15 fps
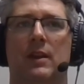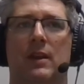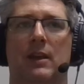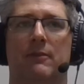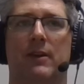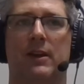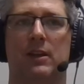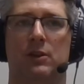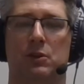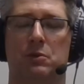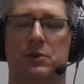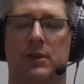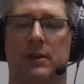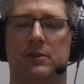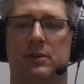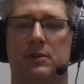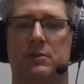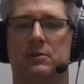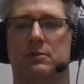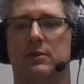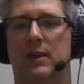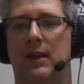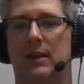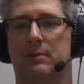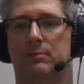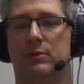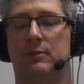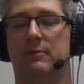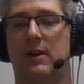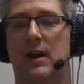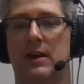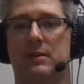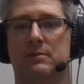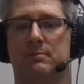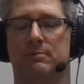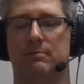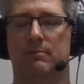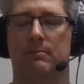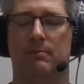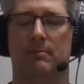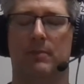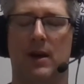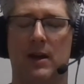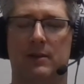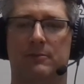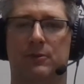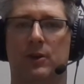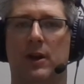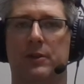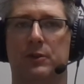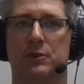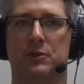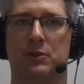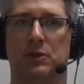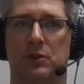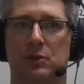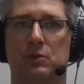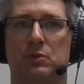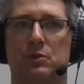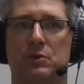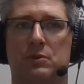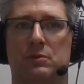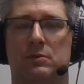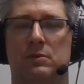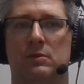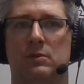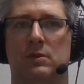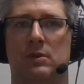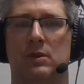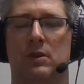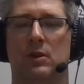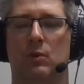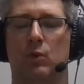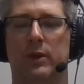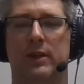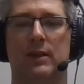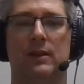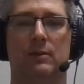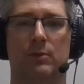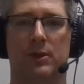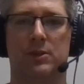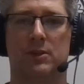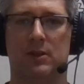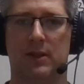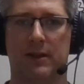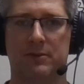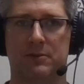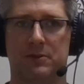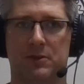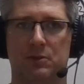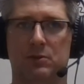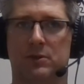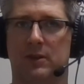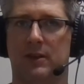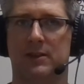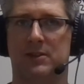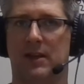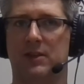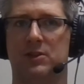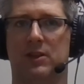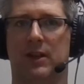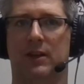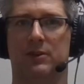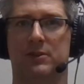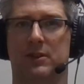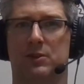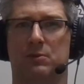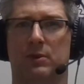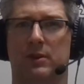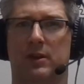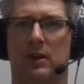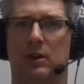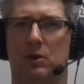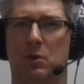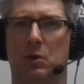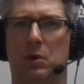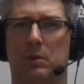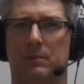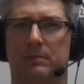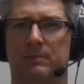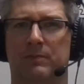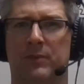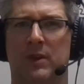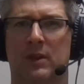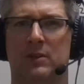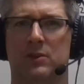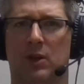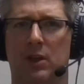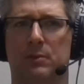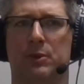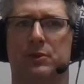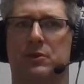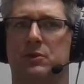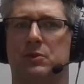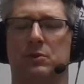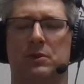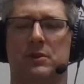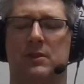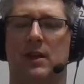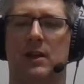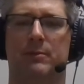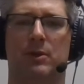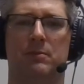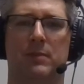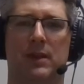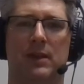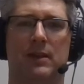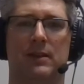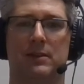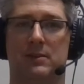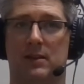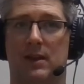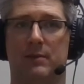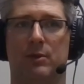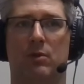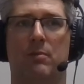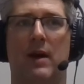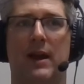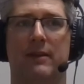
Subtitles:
If I can use others and provide mine for others to use, we can enrich the lives of students. And as educators, that's really our goal. It's all about the student. It's not about me and it's not about my